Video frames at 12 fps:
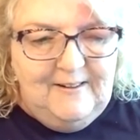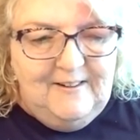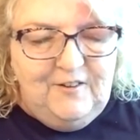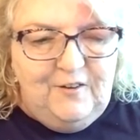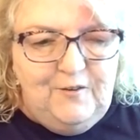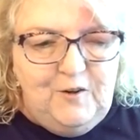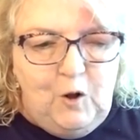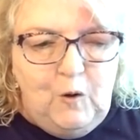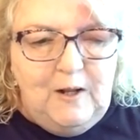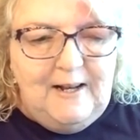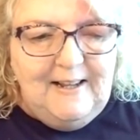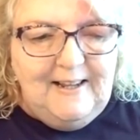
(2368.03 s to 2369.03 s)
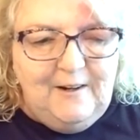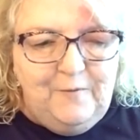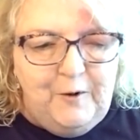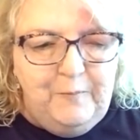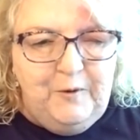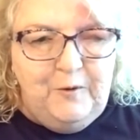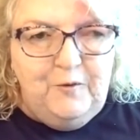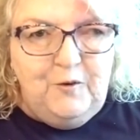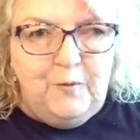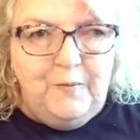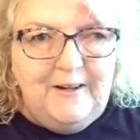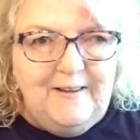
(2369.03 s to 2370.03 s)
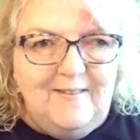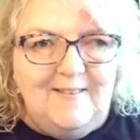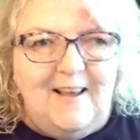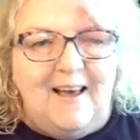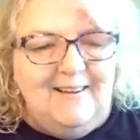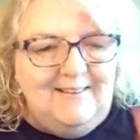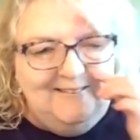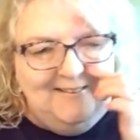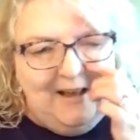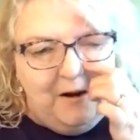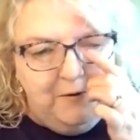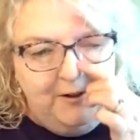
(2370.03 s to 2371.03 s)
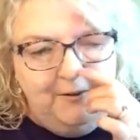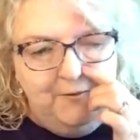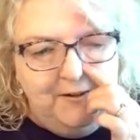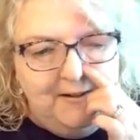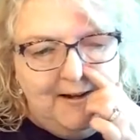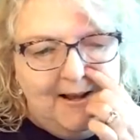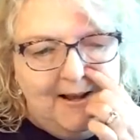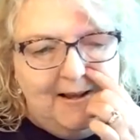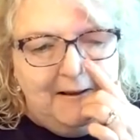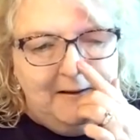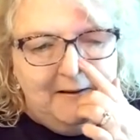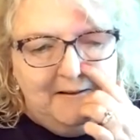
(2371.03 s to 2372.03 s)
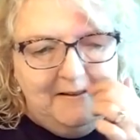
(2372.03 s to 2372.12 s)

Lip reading: She stole a link from you, Teresa. How are you today?